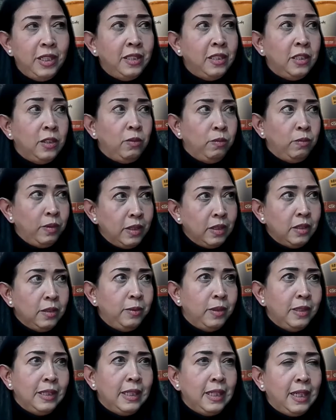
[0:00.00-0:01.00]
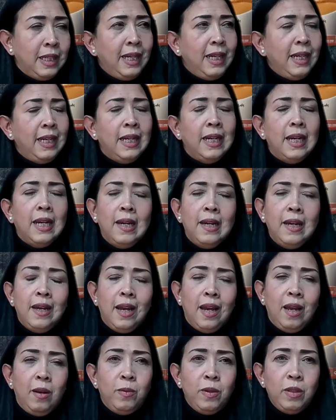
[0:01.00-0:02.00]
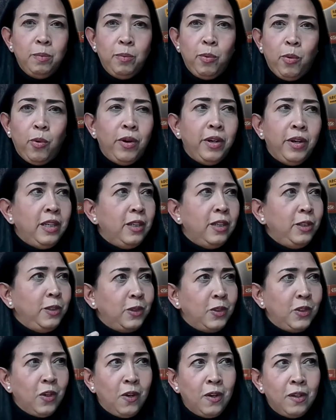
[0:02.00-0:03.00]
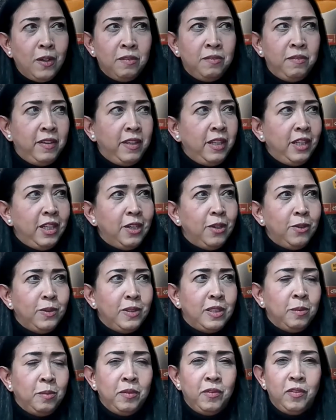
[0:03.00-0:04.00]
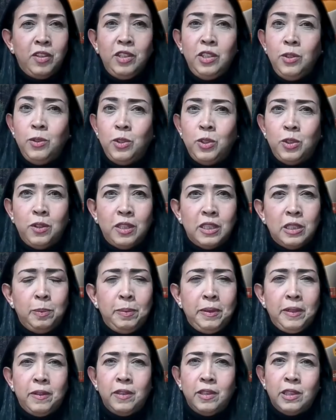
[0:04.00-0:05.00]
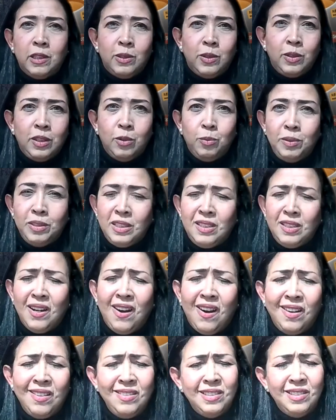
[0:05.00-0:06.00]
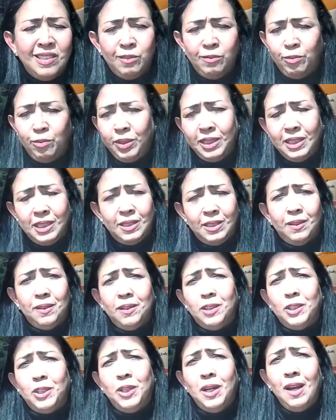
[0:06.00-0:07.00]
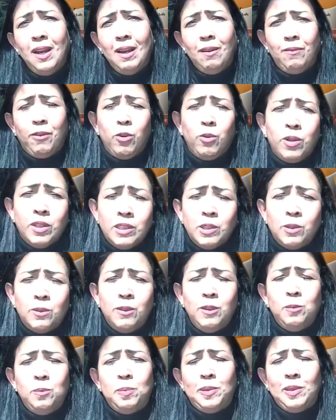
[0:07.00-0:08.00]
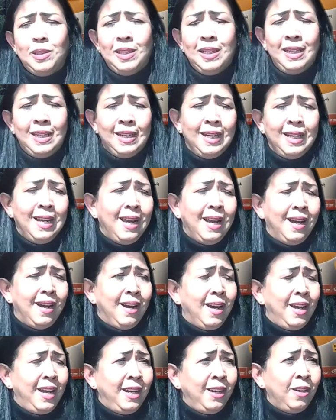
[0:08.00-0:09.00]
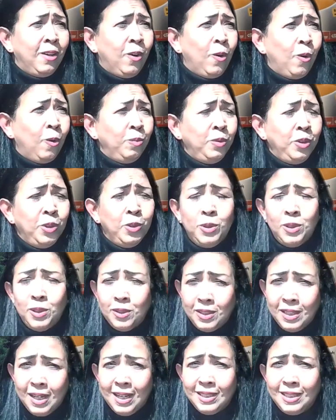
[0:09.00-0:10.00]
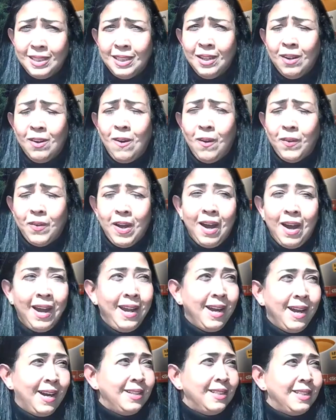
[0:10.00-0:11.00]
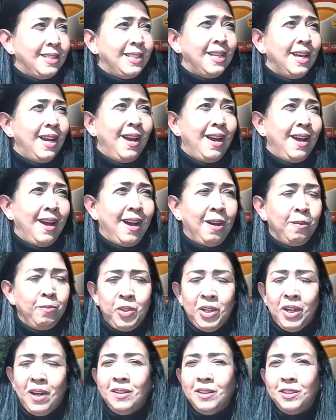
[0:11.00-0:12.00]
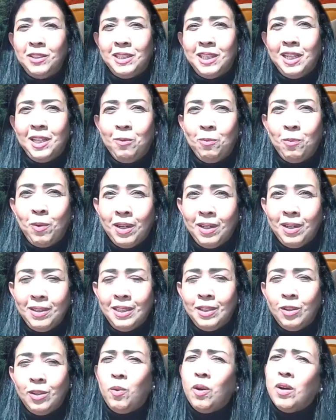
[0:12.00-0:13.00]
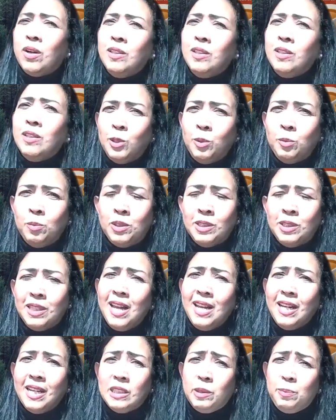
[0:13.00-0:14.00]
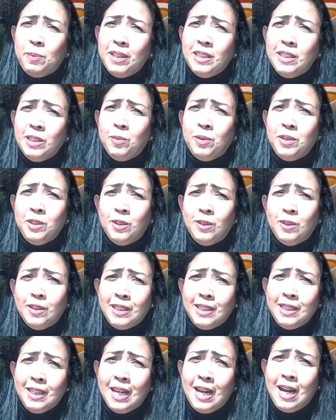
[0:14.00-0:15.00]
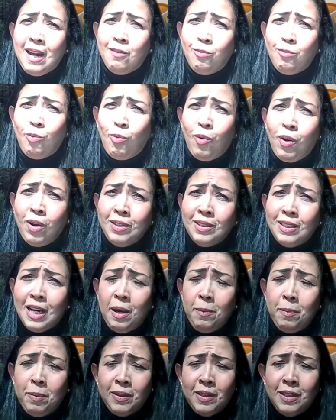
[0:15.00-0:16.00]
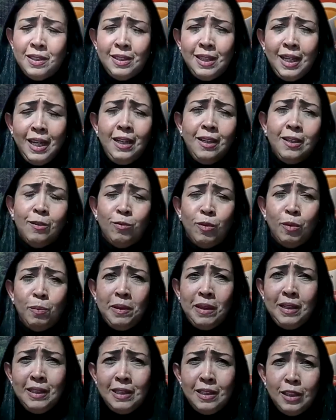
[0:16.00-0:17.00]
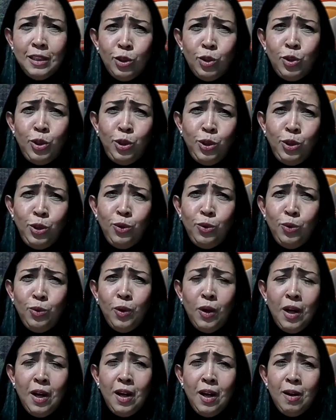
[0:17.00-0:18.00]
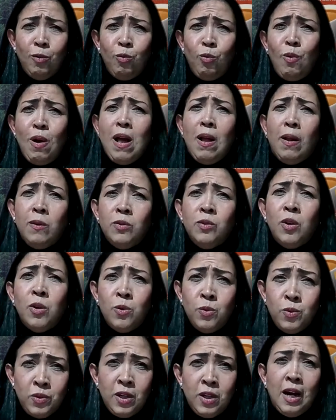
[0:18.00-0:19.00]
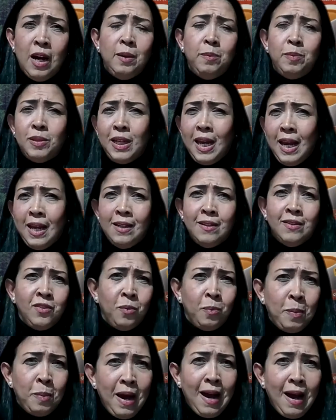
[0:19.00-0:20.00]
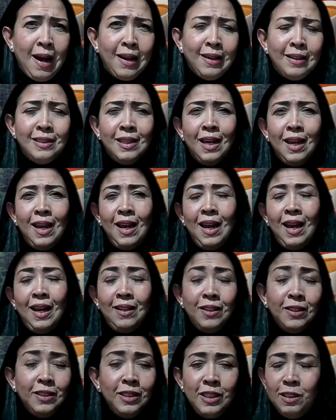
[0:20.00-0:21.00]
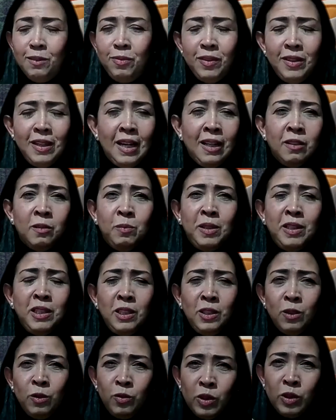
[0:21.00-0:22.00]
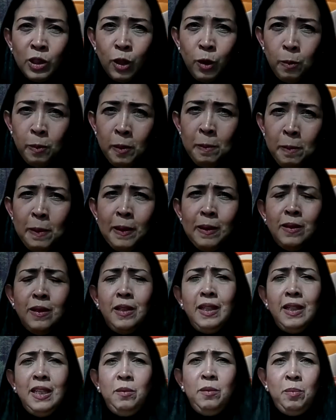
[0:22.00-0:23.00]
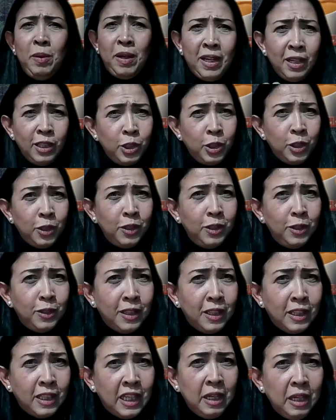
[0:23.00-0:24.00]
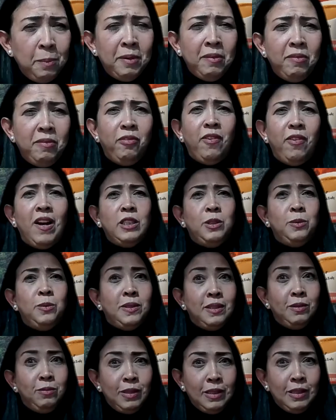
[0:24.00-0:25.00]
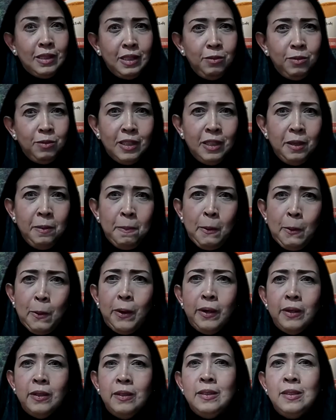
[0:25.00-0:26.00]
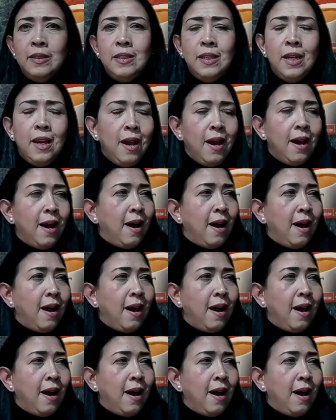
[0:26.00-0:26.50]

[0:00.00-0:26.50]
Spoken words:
chain is really, really key. And with Bourdieu, you saw in the video some of the user experience, with tons of research, focus groups, and in-home user testing called iHuts to understand what consumers like, especially when you're looking to have one type of container replacing two well-known types, cans and bags. And there's different elements, scoopability, making sure you can keep it fresh was really, really important.